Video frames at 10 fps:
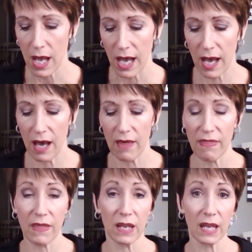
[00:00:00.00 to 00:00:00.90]

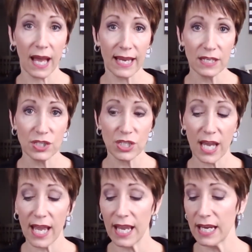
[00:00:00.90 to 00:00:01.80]
The lightest
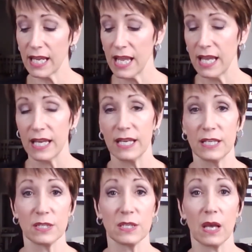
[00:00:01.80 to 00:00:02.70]
shade
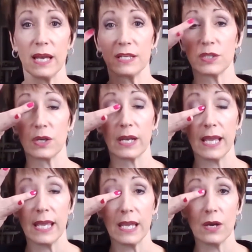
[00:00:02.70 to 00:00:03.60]
is good
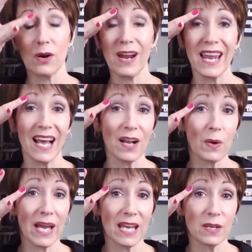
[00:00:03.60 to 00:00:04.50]
here, and I go
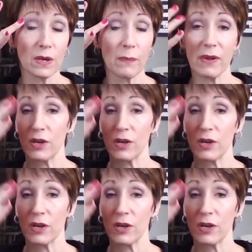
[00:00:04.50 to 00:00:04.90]
ahead and do it up there.